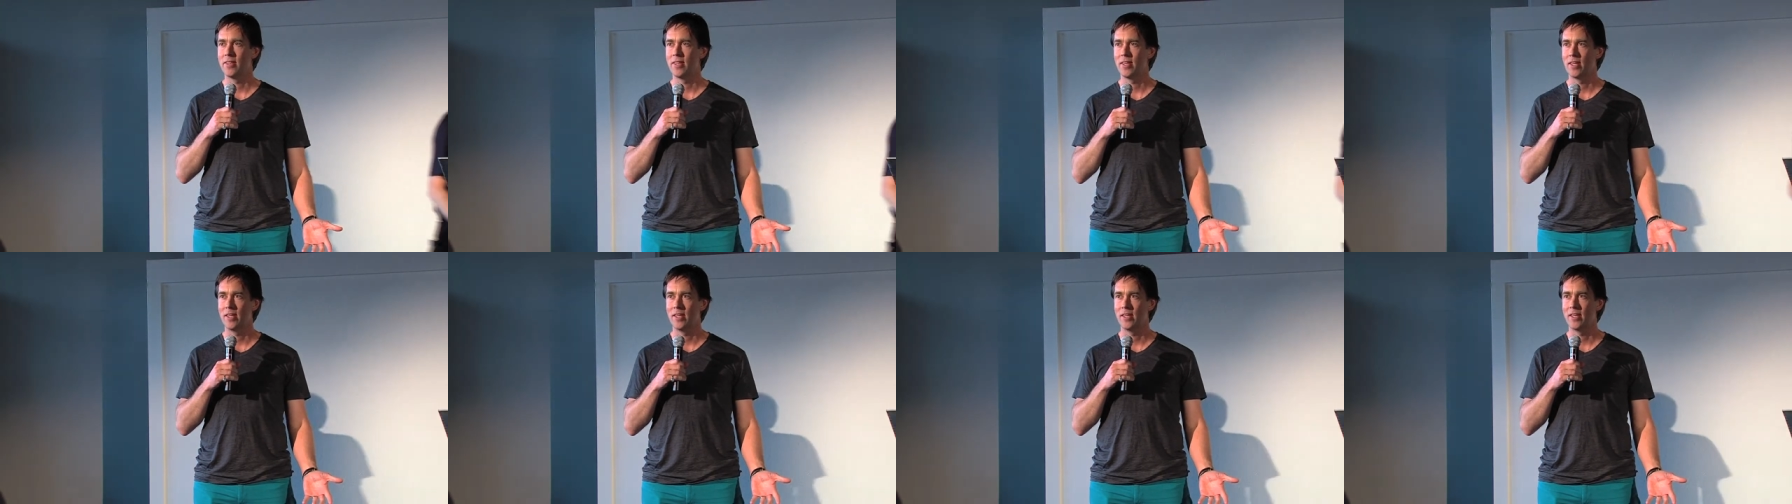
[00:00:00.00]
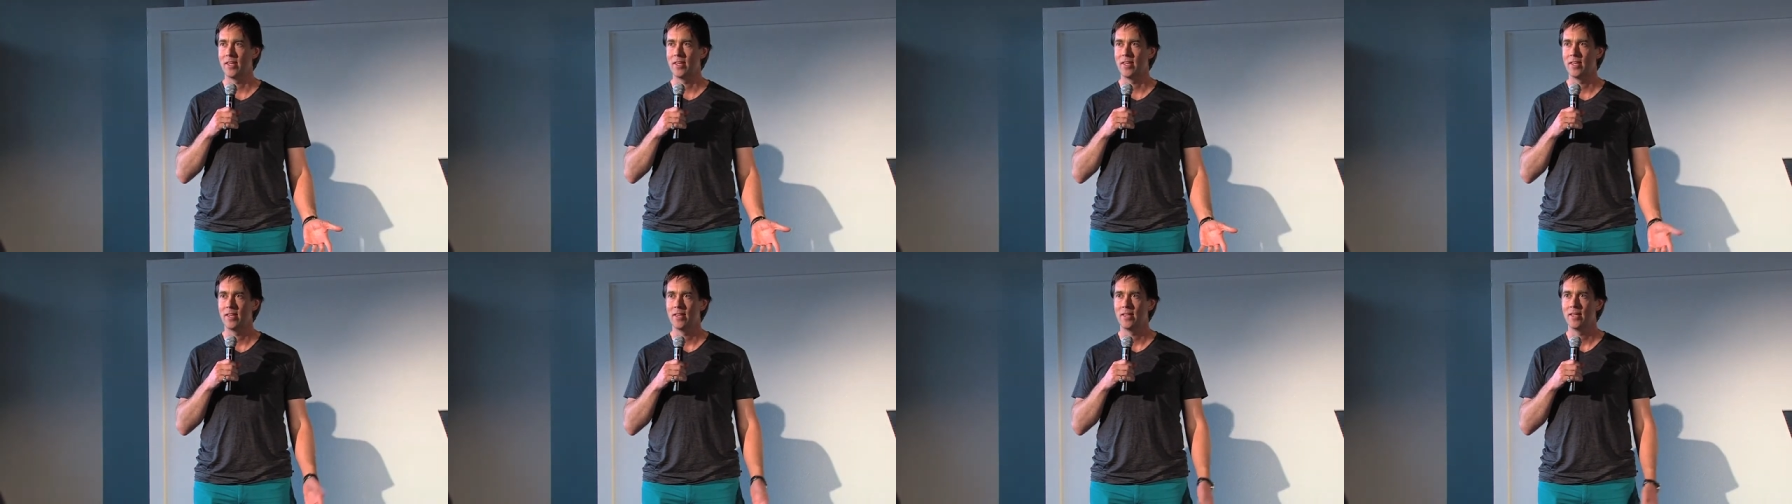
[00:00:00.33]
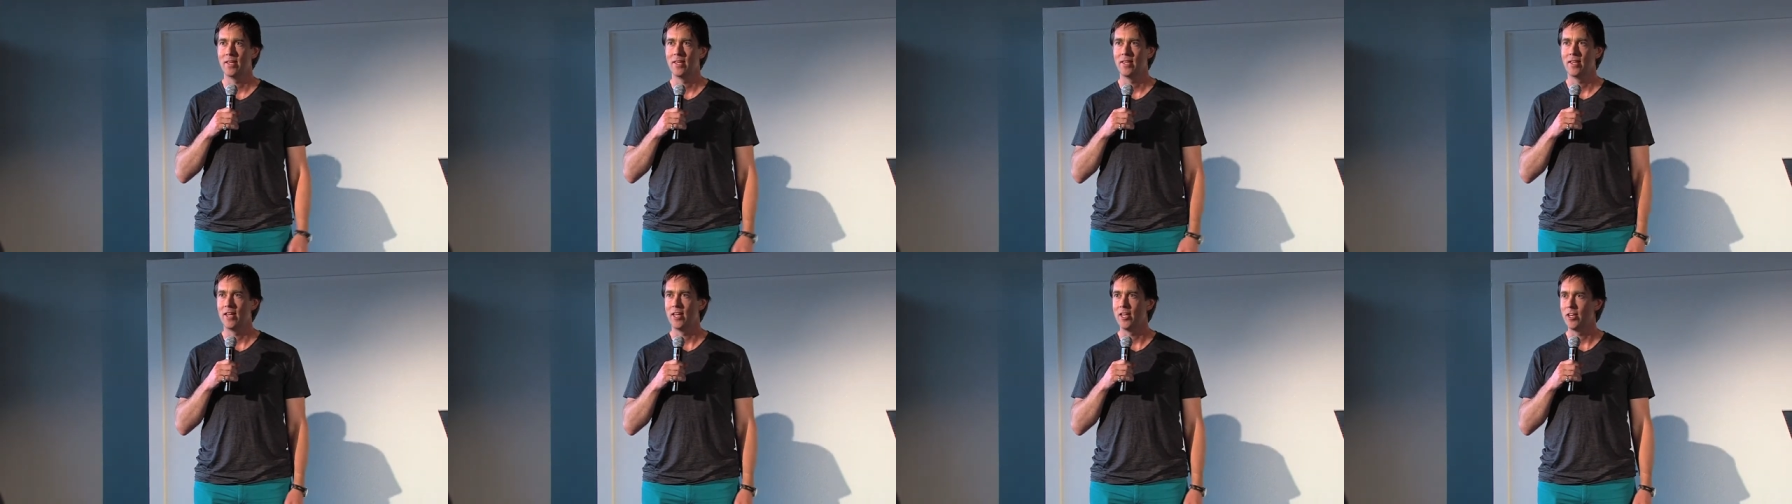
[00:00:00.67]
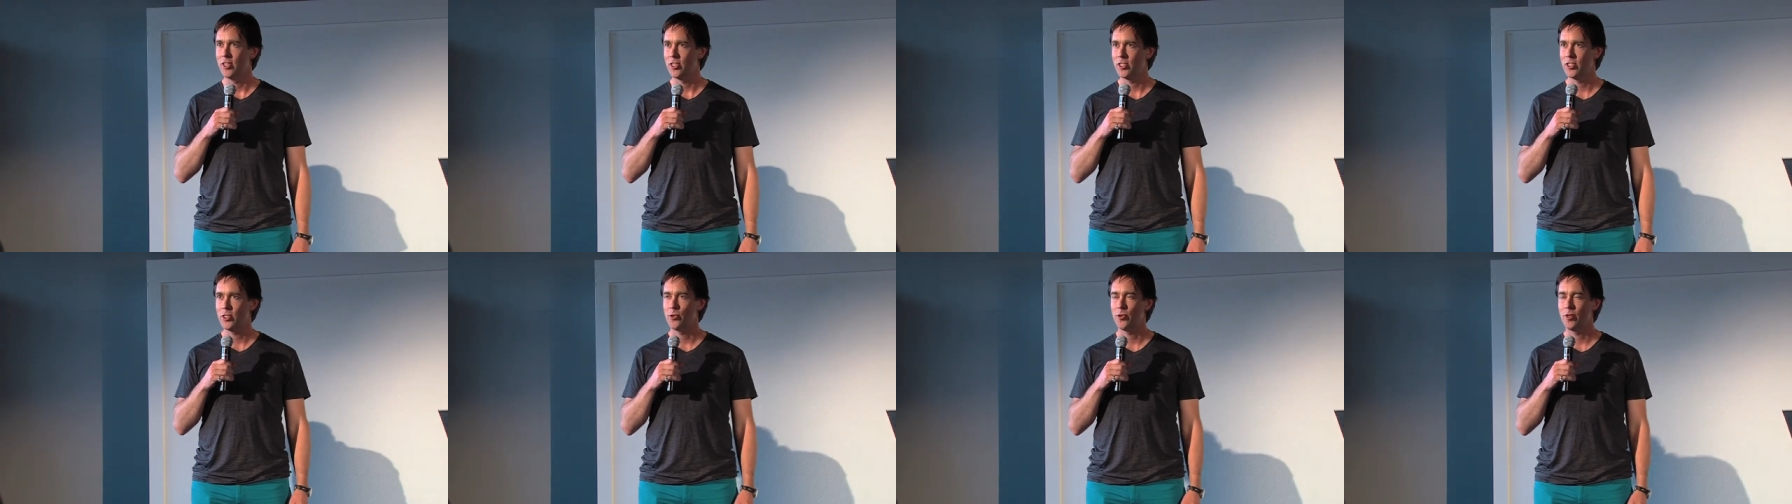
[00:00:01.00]
the
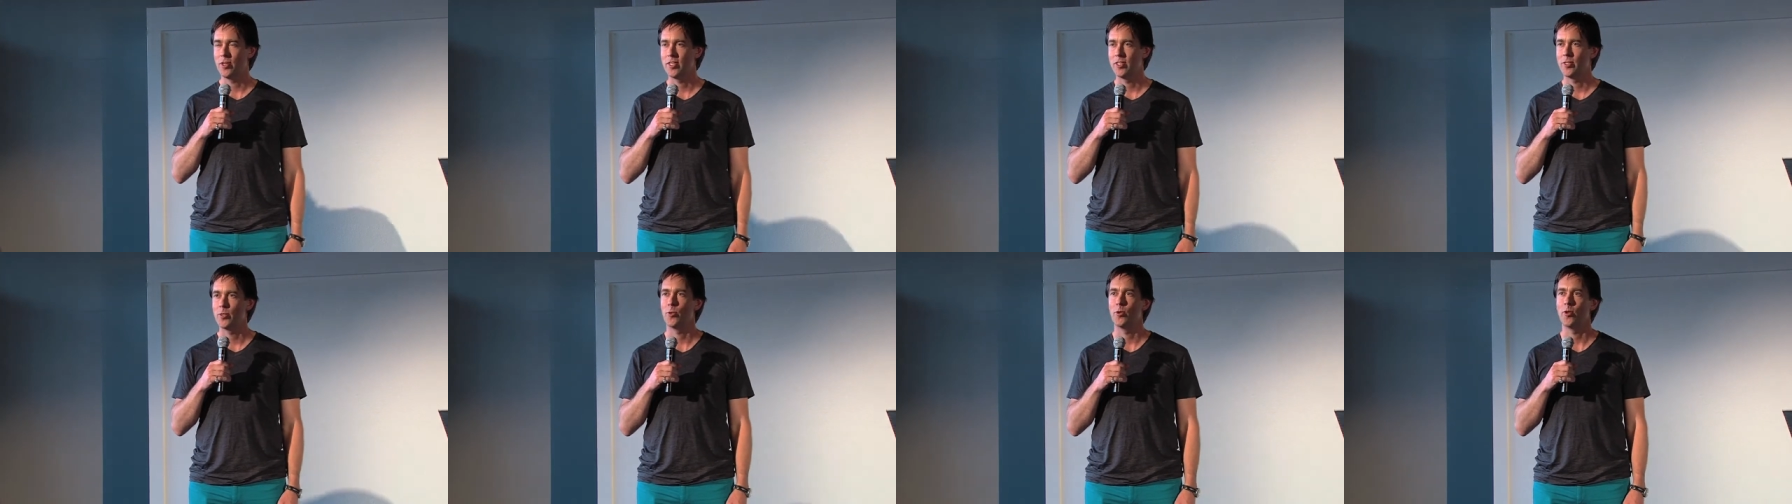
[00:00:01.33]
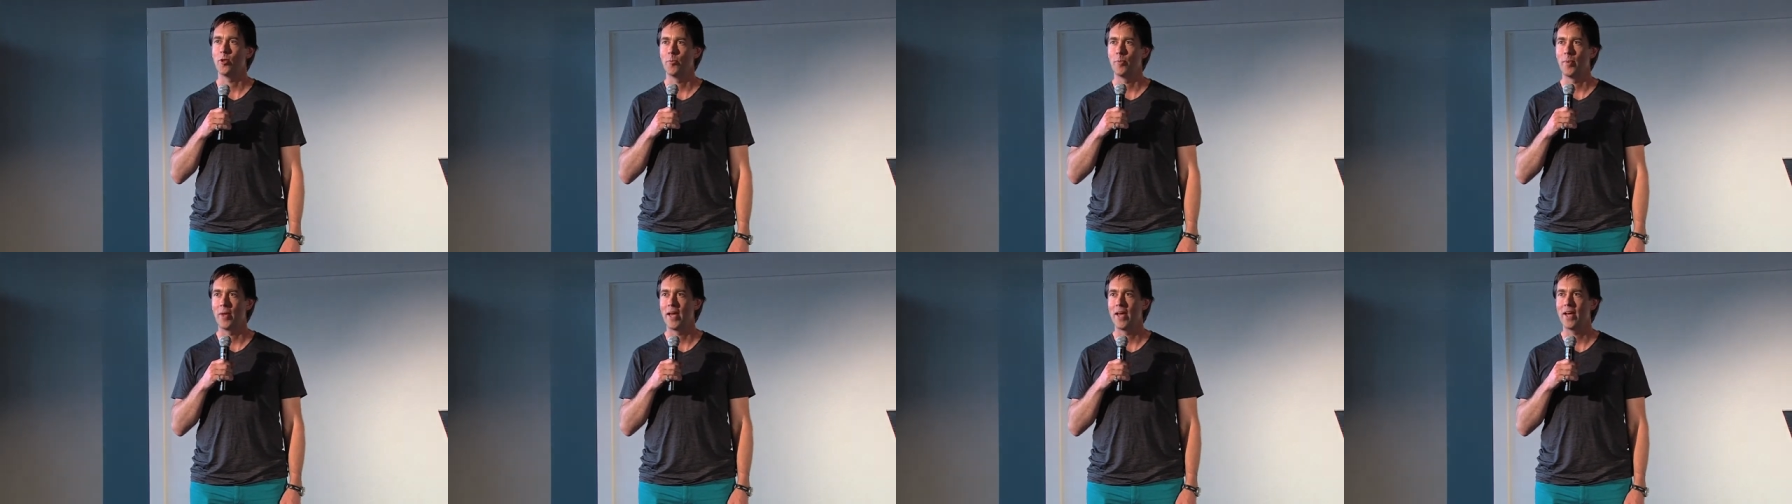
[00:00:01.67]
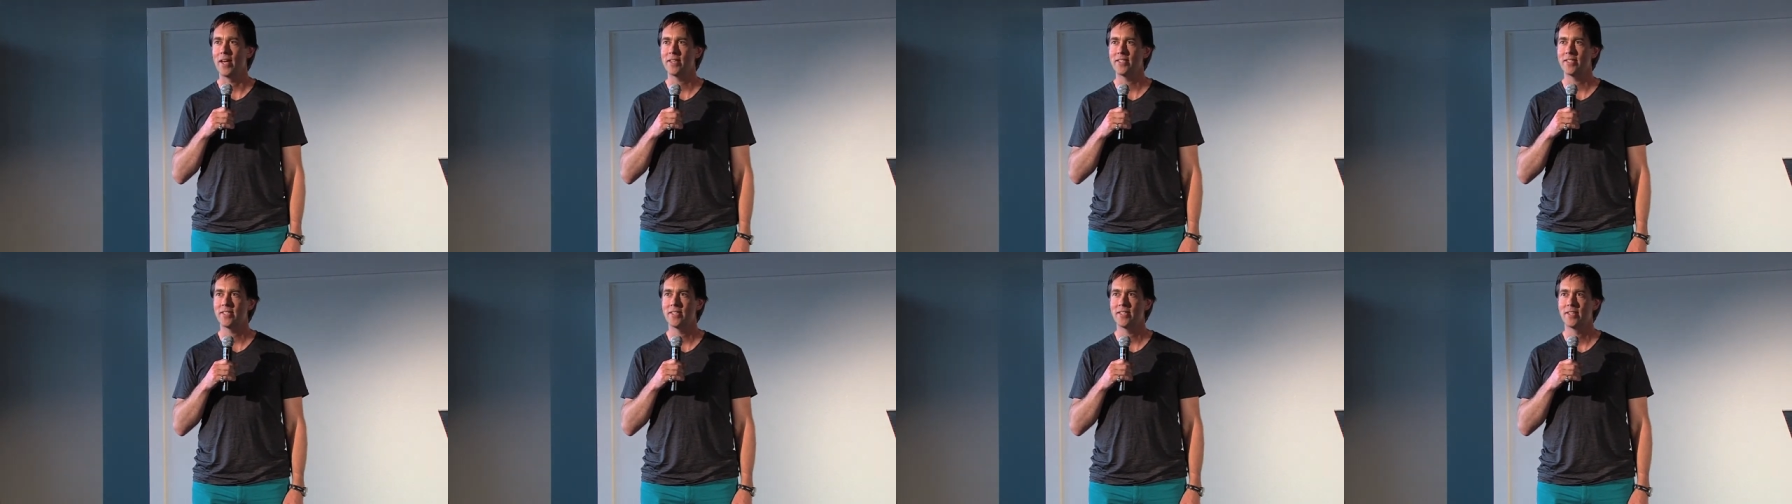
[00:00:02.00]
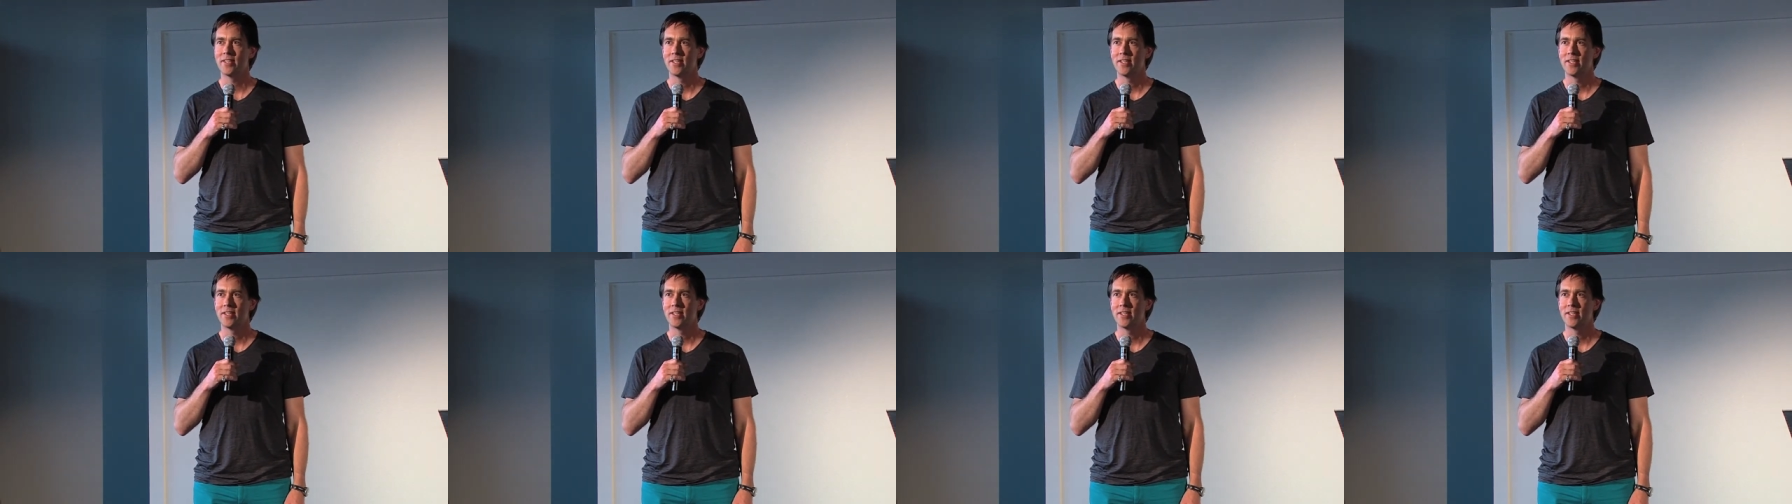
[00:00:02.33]
industry is all about.